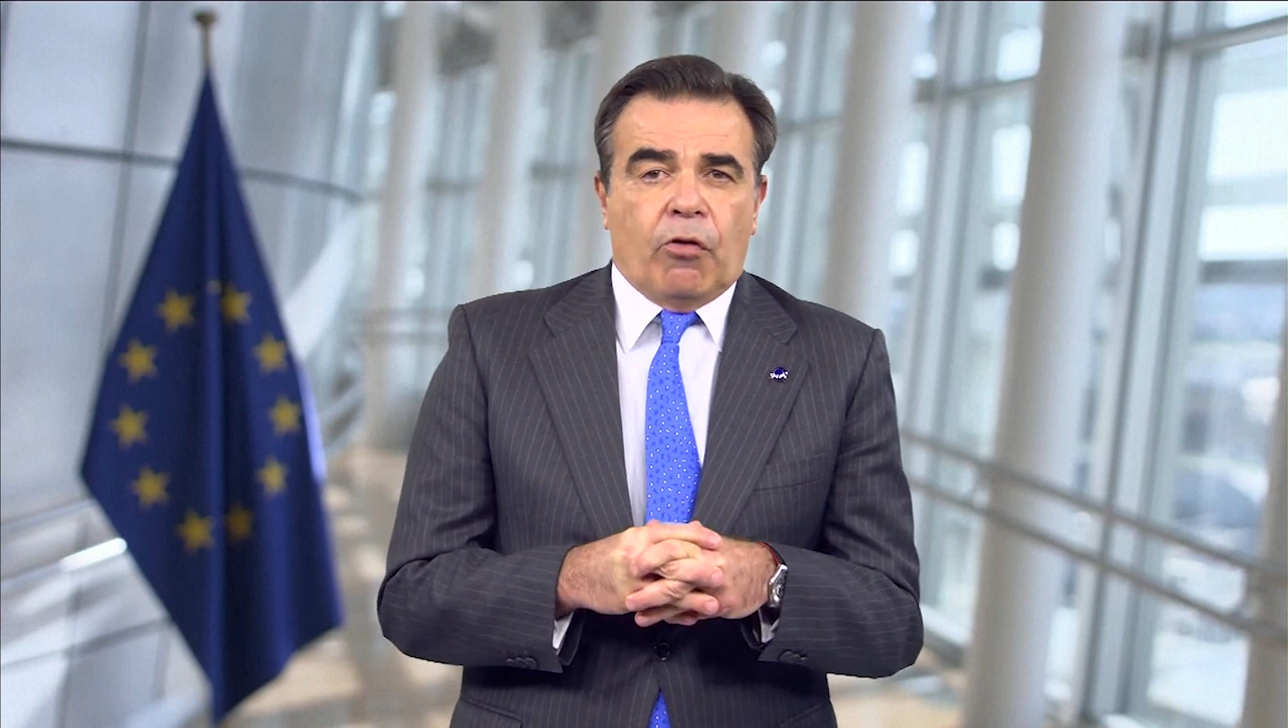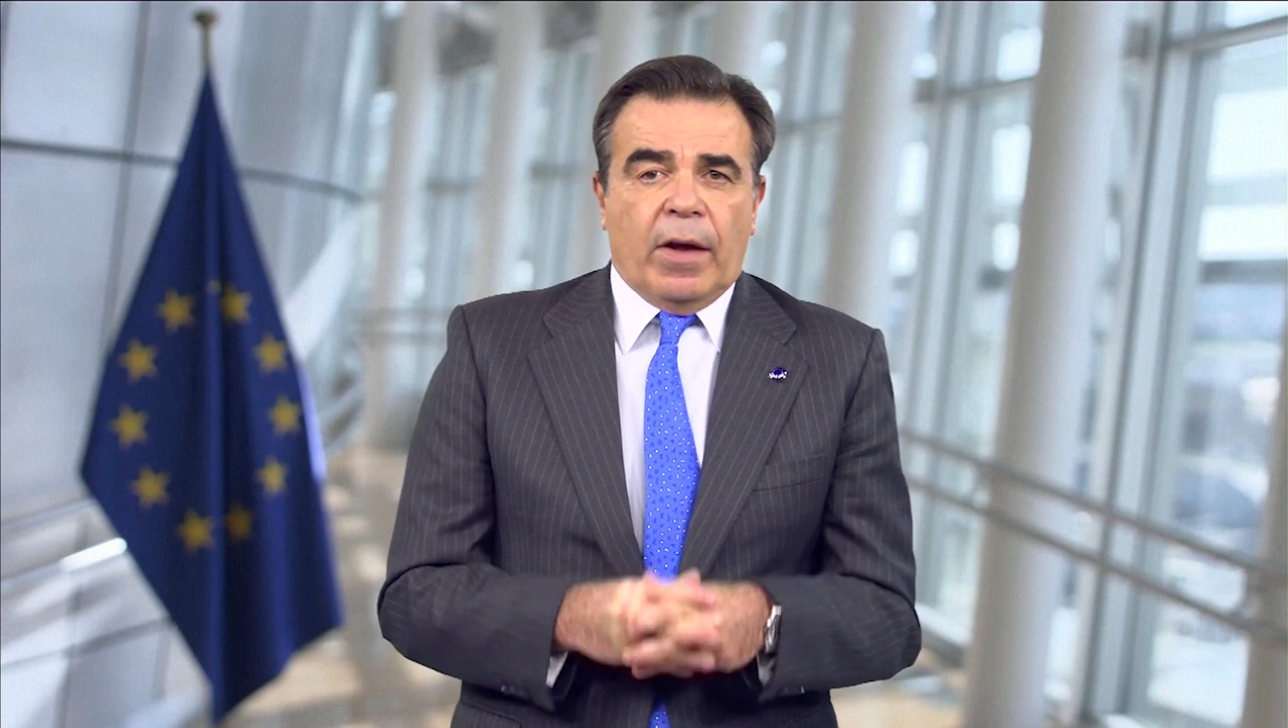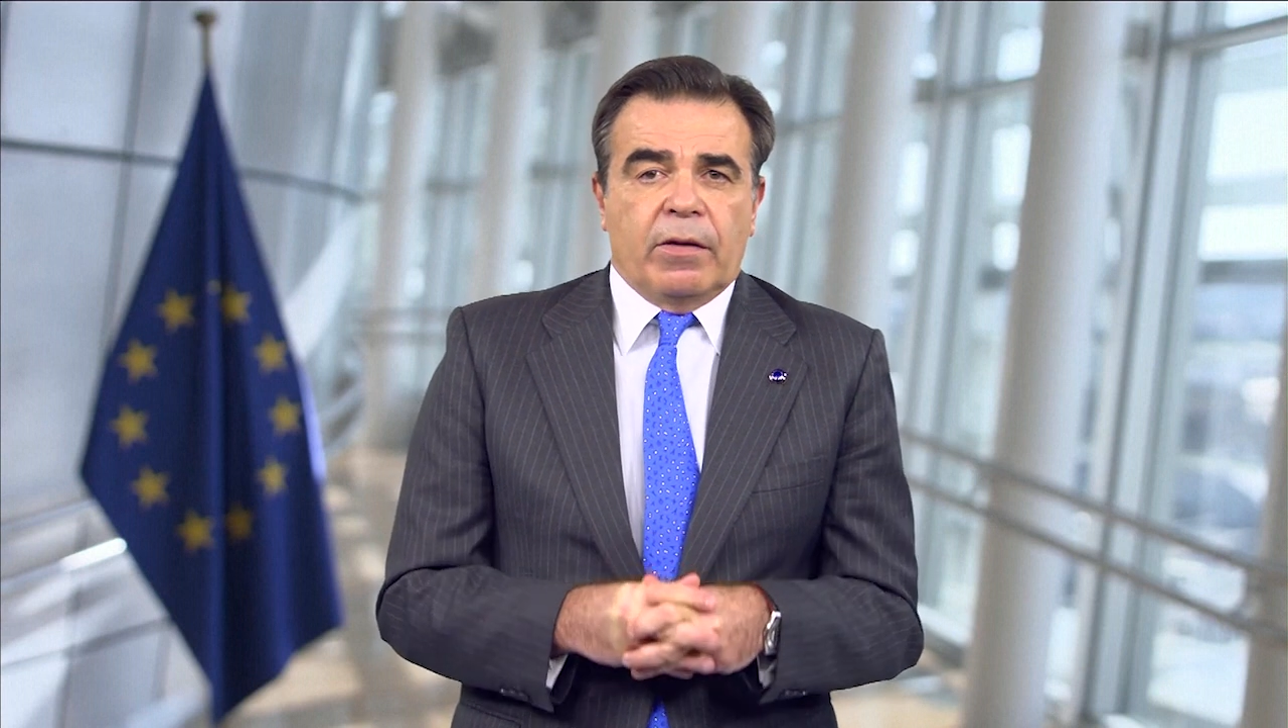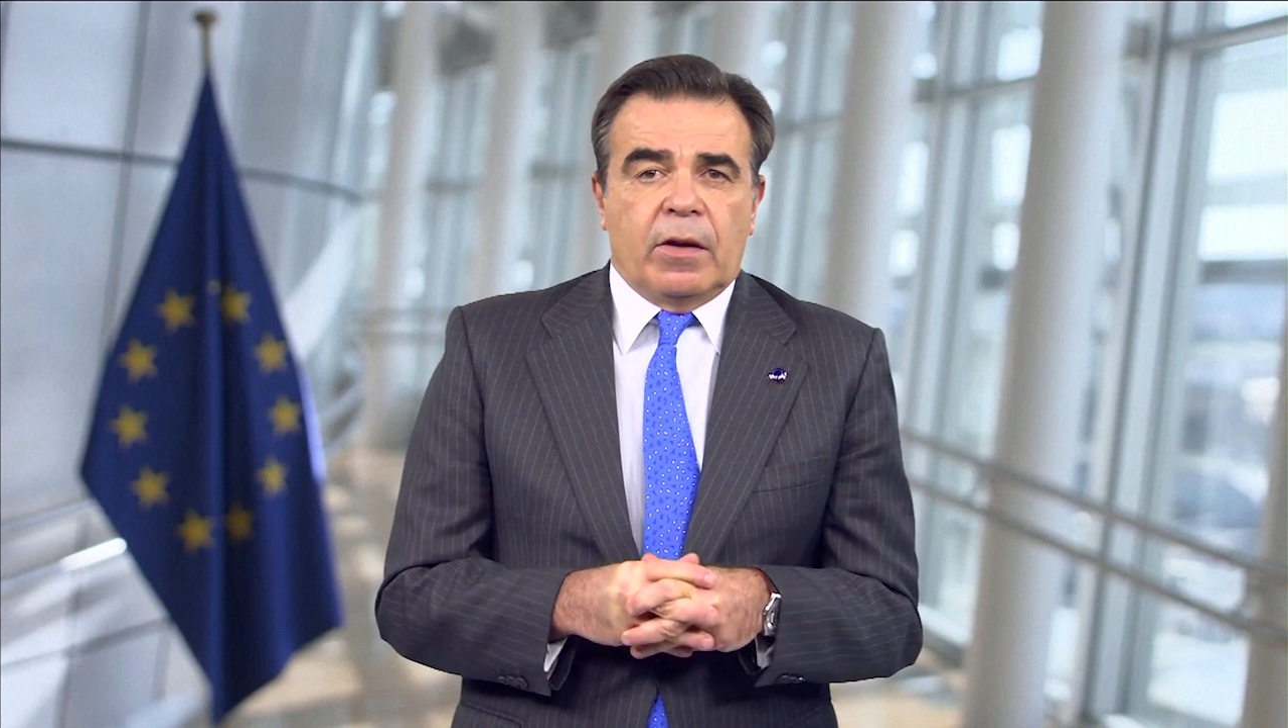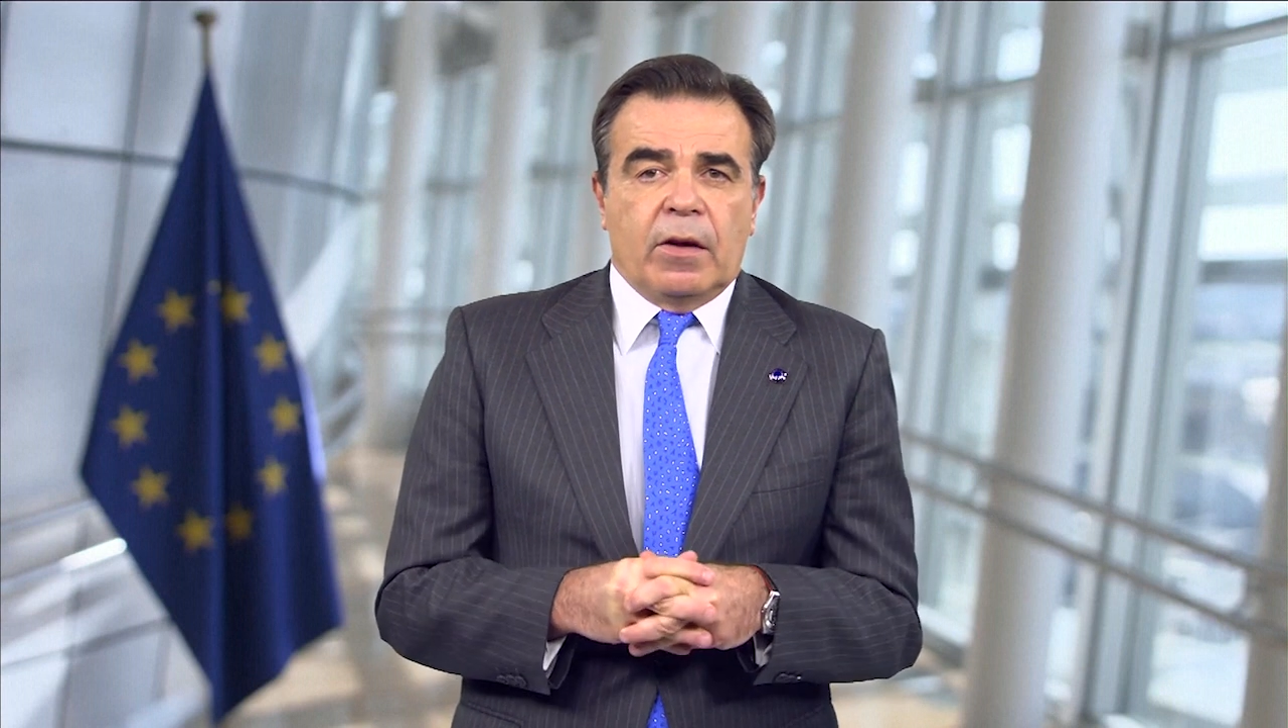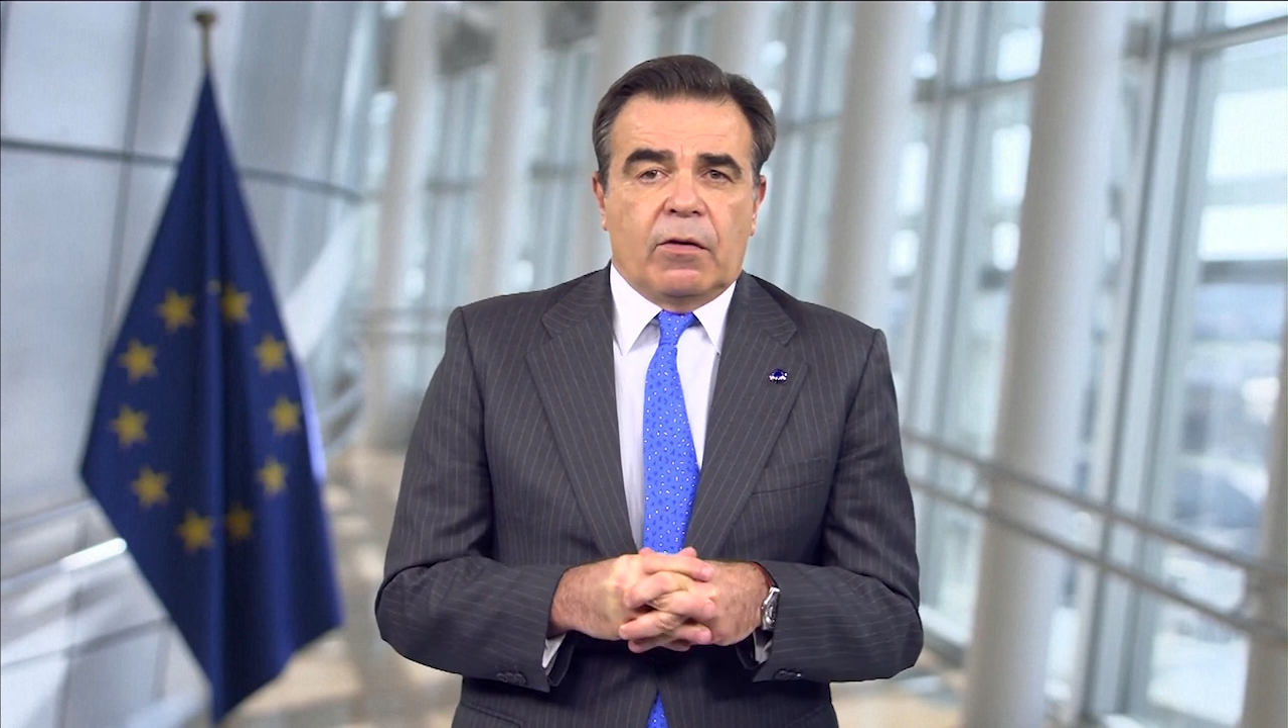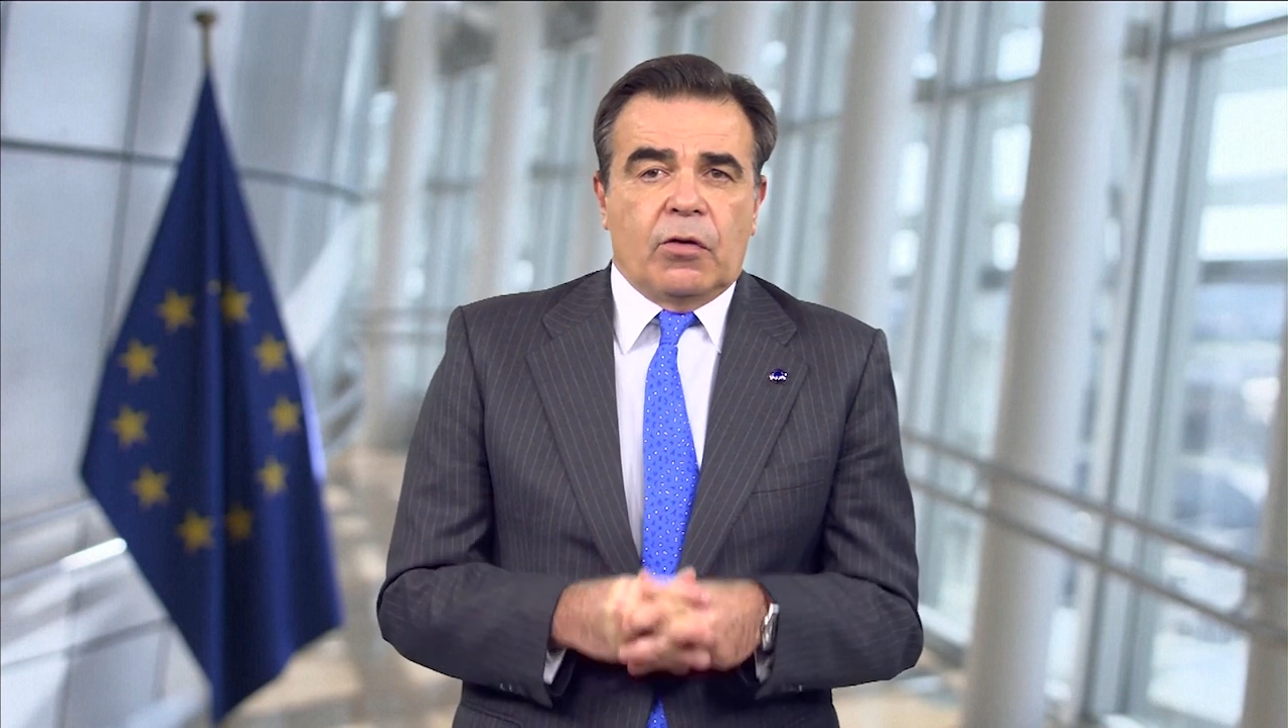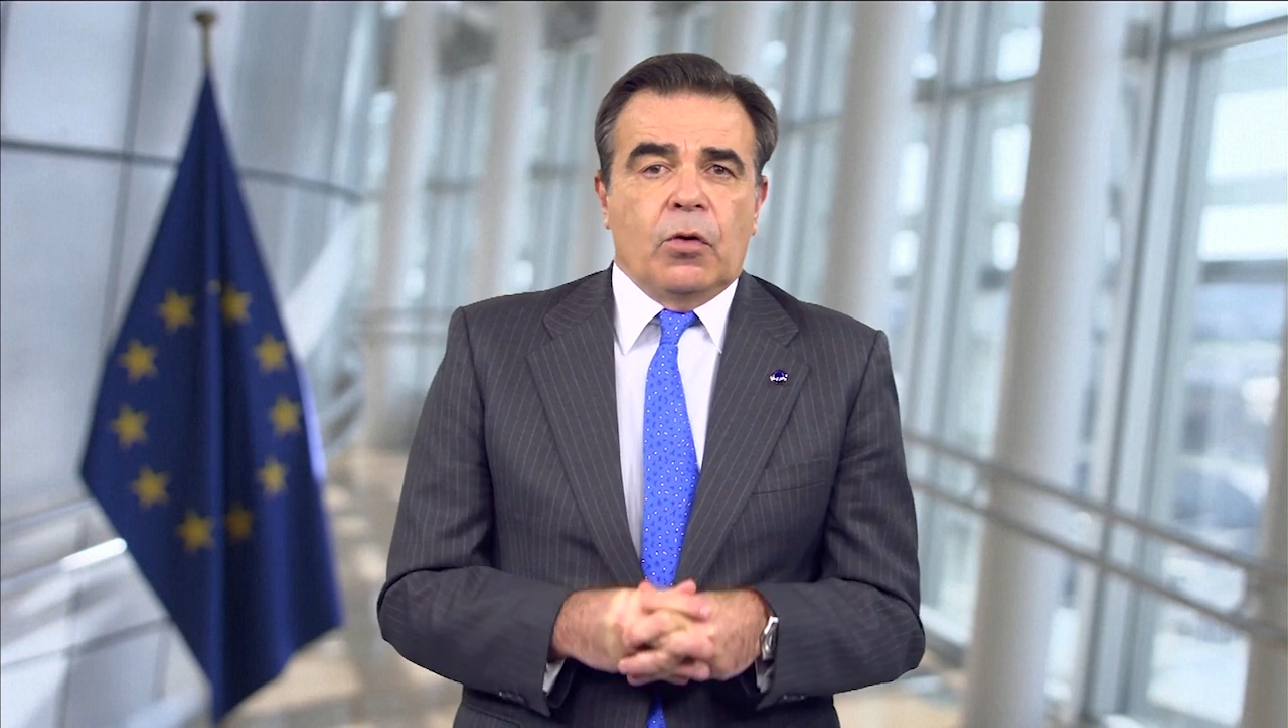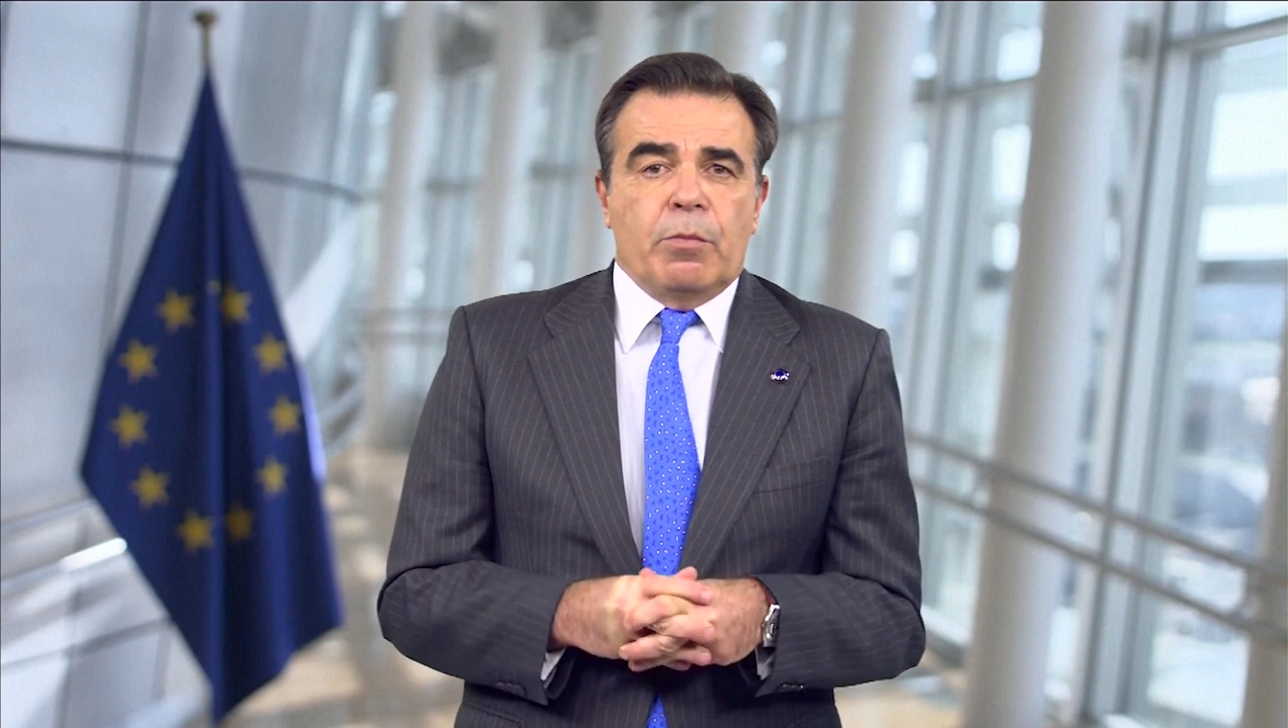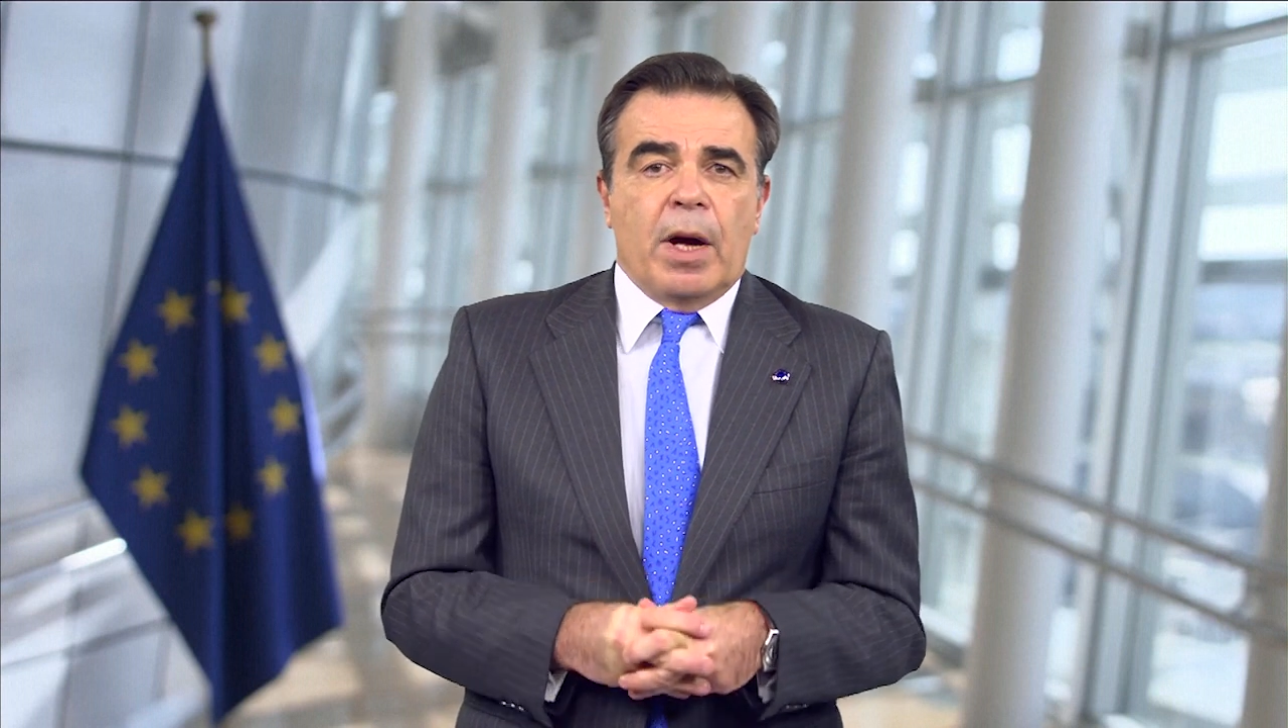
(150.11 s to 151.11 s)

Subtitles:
22